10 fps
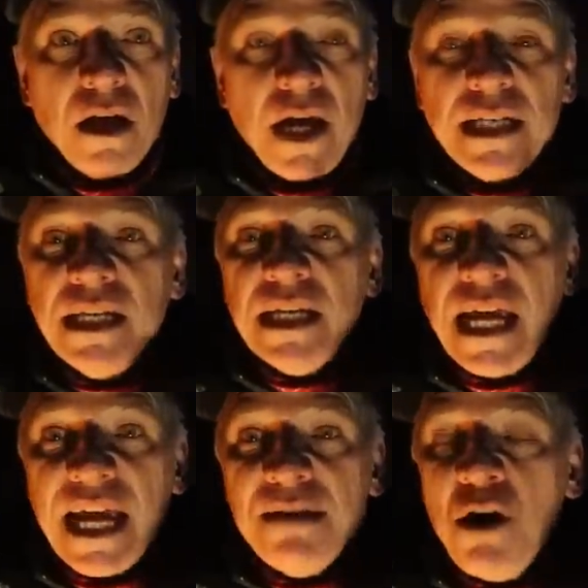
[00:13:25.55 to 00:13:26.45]
And he
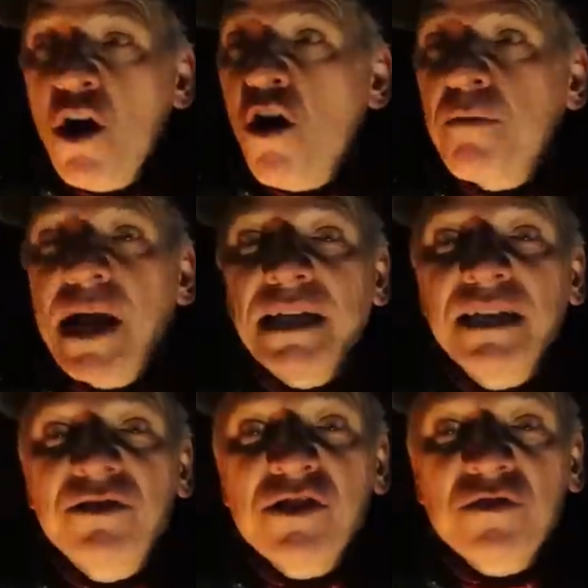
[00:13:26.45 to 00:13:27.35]
came home and
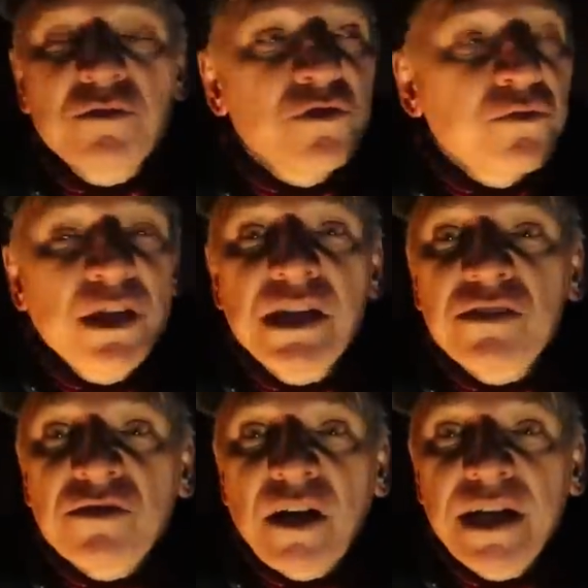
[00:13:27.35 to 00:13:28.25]
he just was really
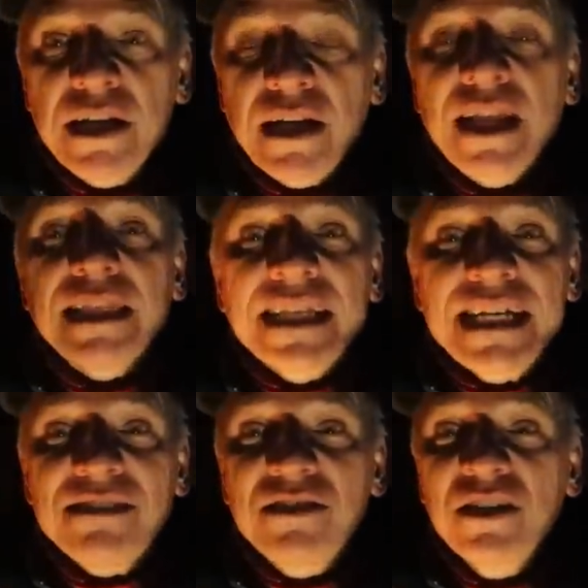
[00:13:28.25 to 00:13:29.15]
excited, at
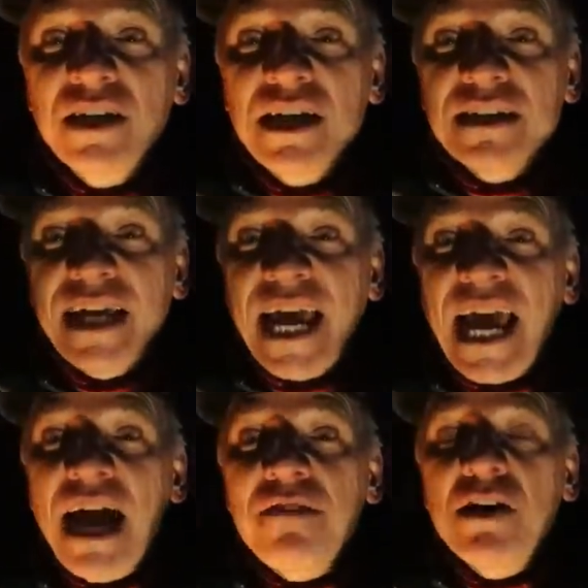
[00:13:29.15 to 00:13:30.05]
least to
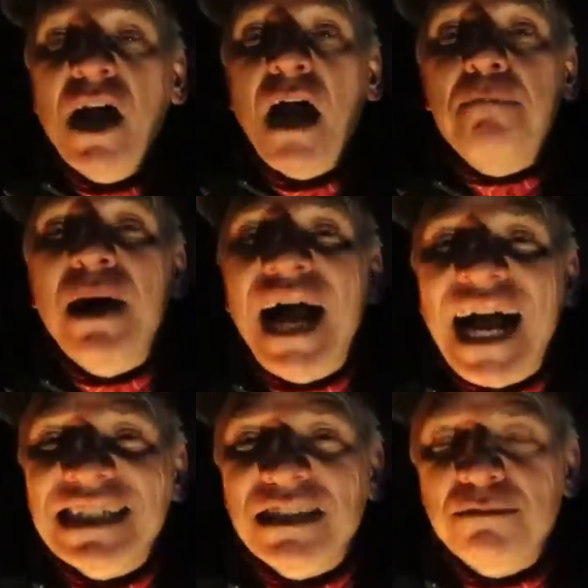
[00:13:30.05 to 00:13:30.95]
have a
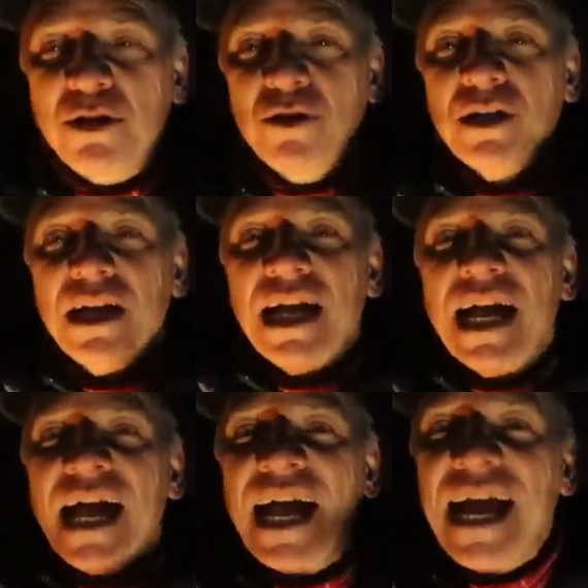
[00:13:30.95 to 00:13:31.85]
possible
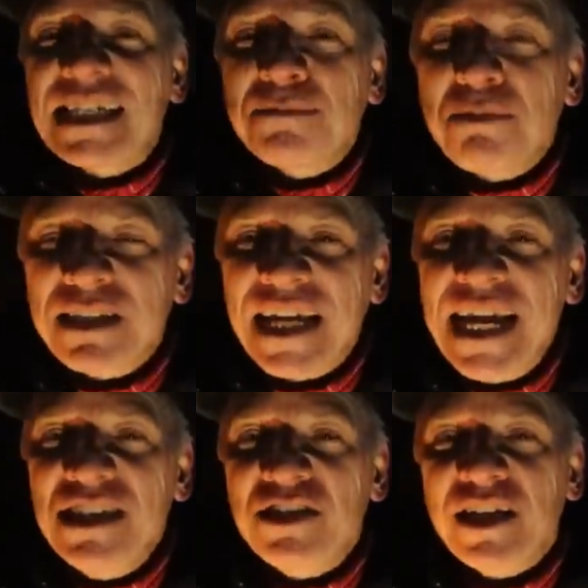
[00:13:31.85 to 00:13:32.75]

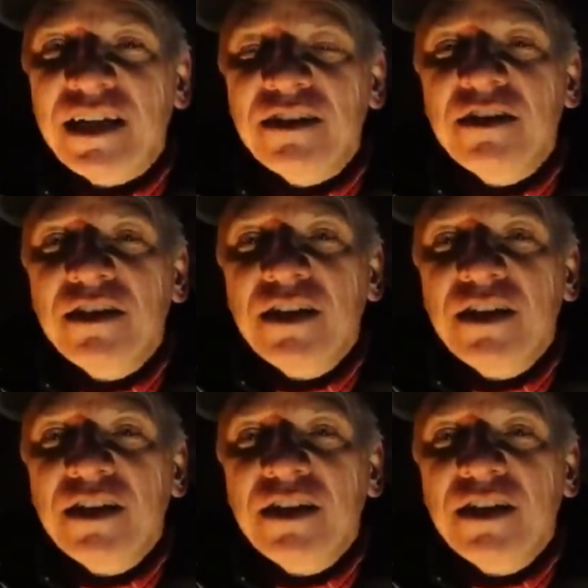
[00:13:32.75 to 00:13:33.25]
explanation